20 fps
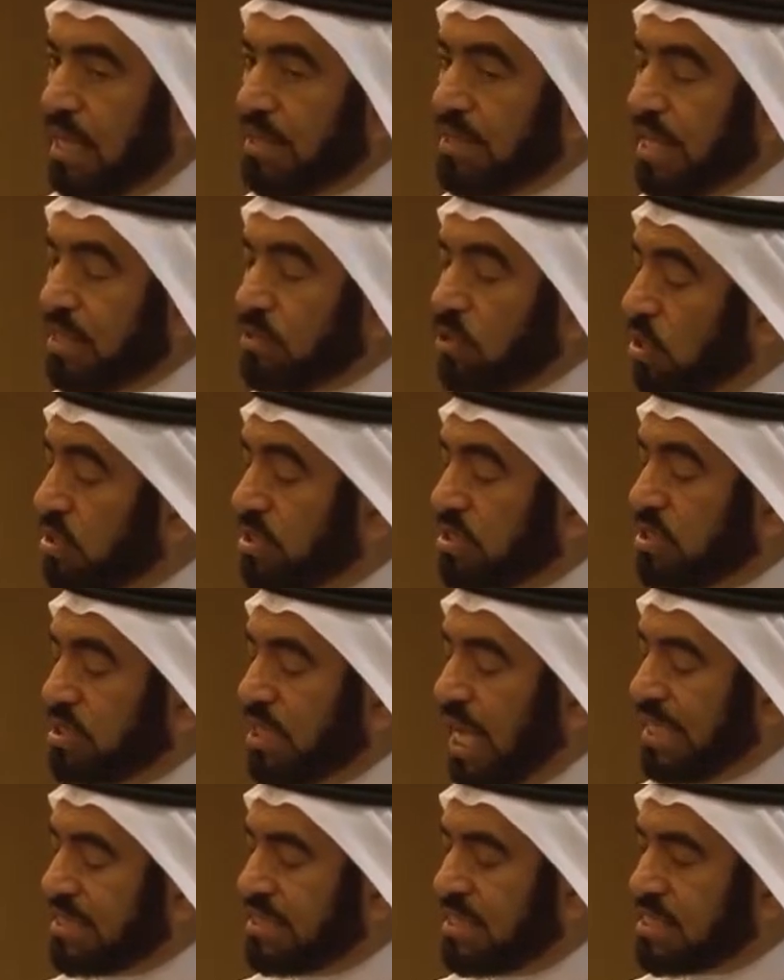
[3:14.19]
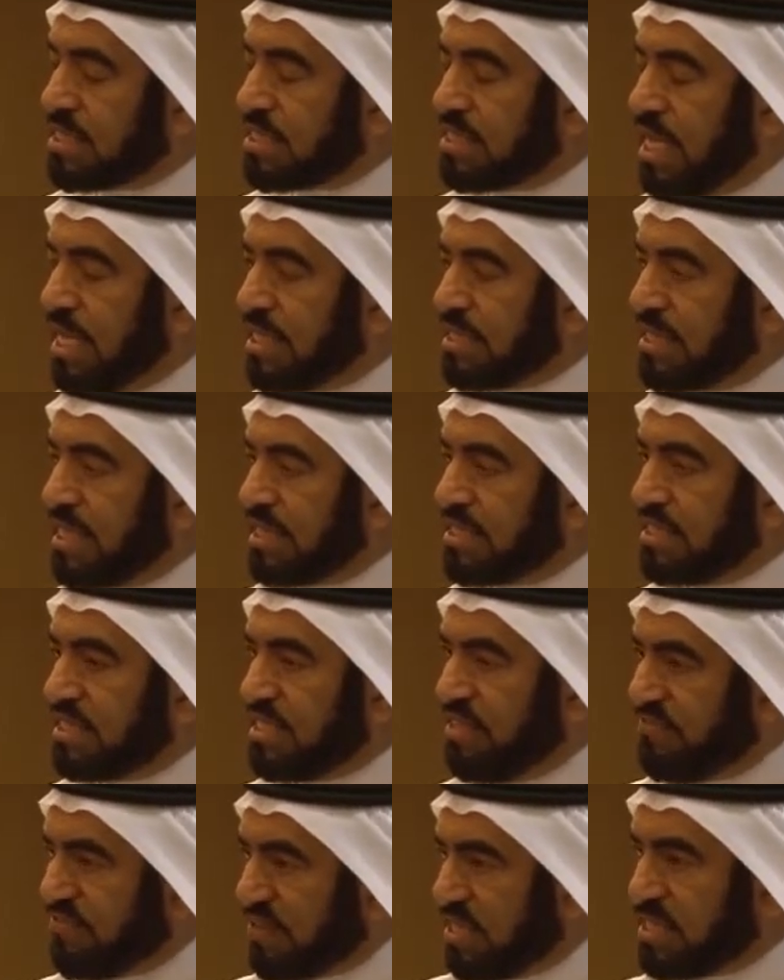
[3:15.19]
and they don't understand the
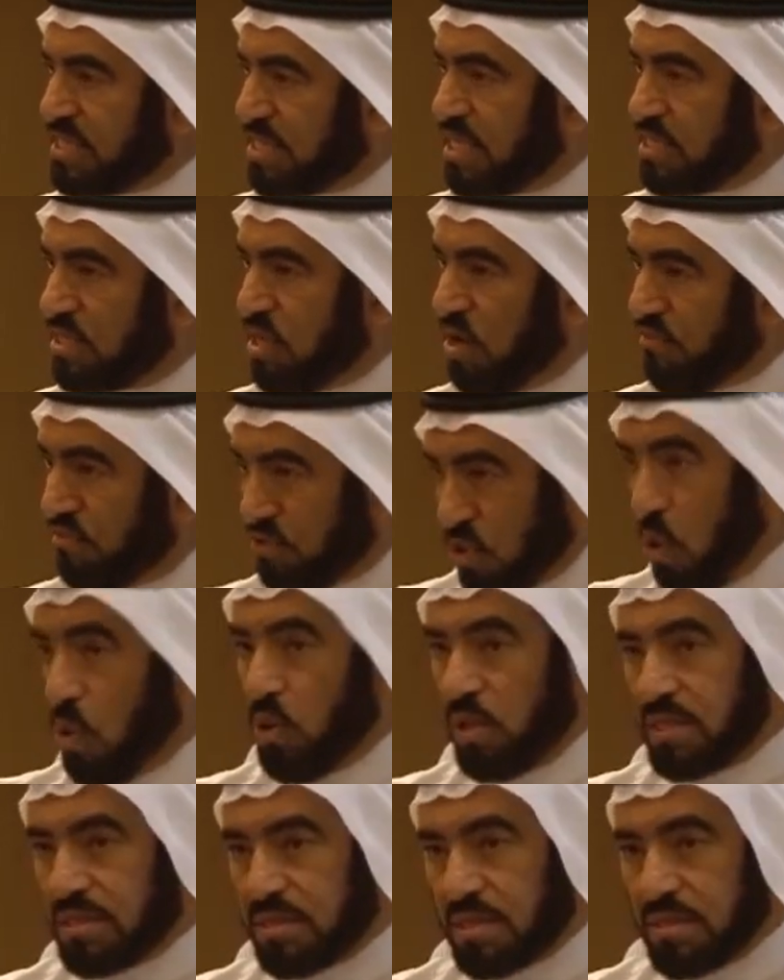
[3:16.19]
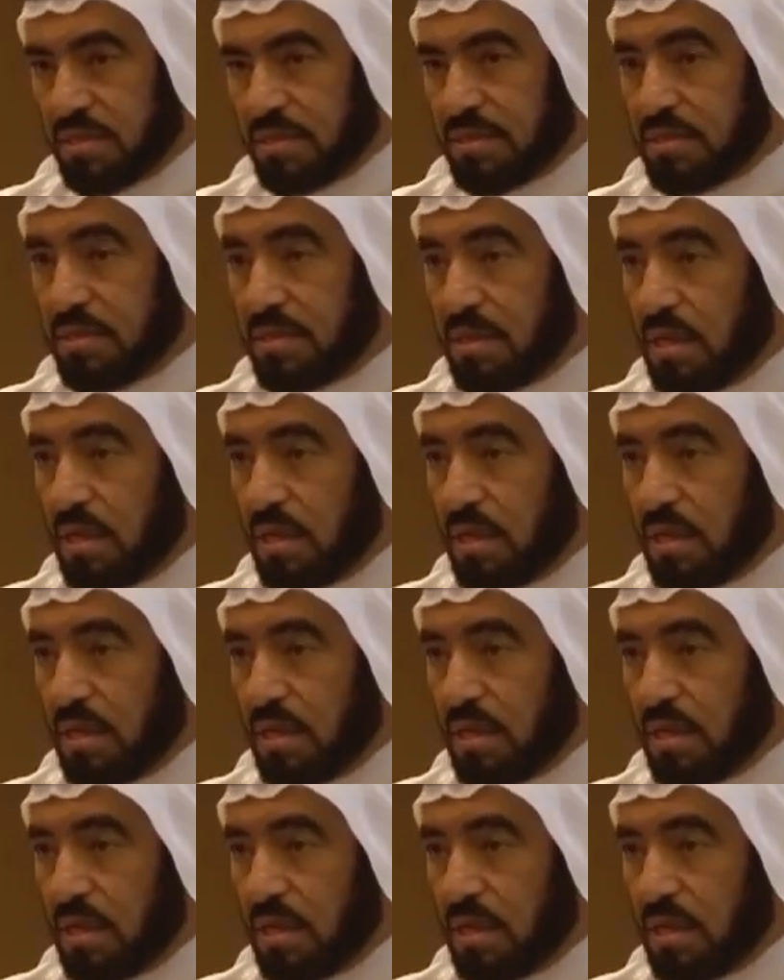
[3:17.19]
differences of roles,